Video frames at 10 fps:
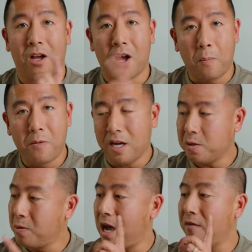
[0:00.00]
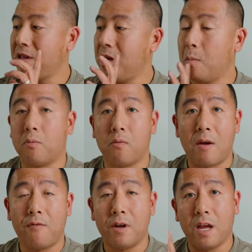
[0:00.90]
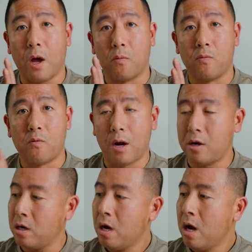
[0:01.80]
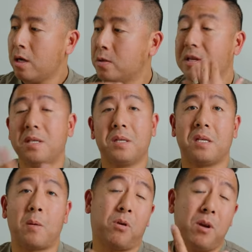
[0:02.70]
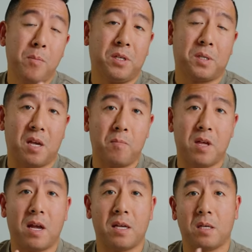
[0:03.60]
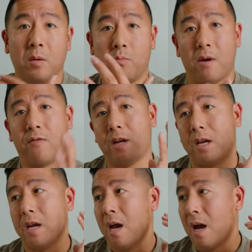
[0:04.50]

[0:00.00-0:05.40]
Up next, we have the Brevite Runner. So this is the same, pretty much the same thing as the Brevite